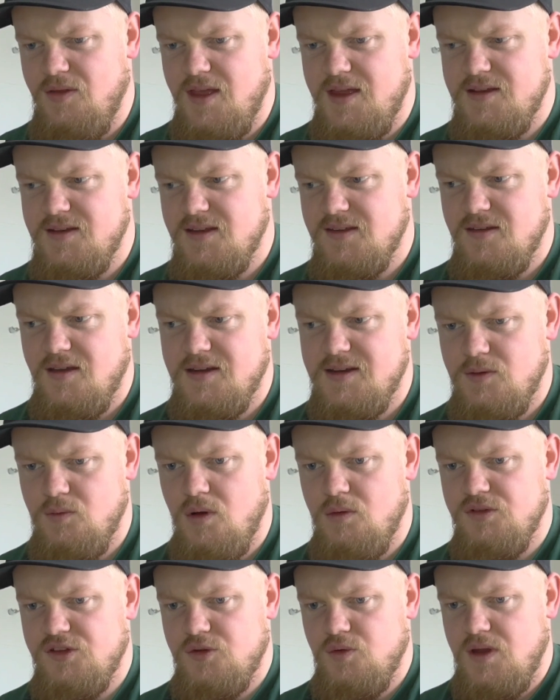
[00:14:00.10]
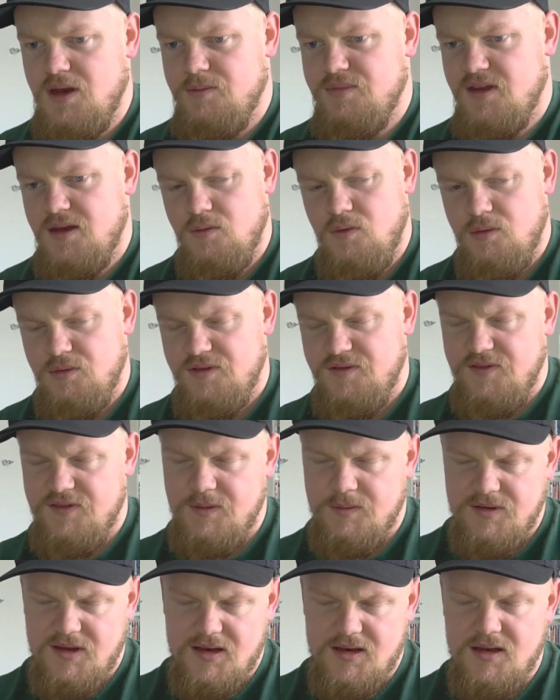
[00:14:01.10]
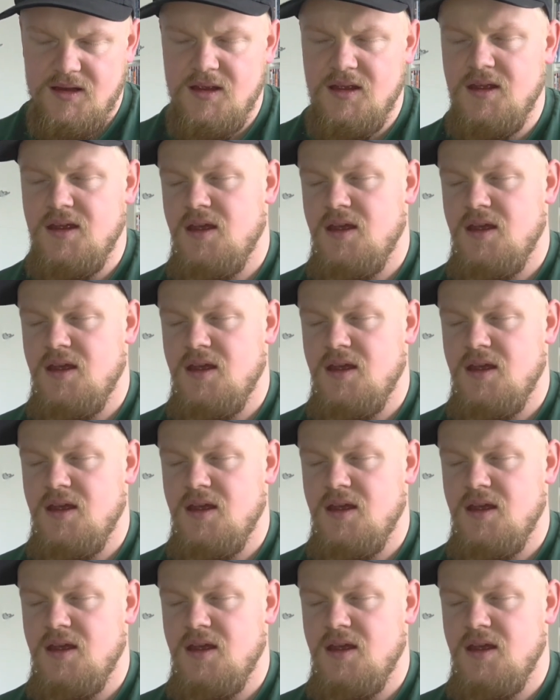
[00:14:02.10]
they decided what was 20% and what was 50%,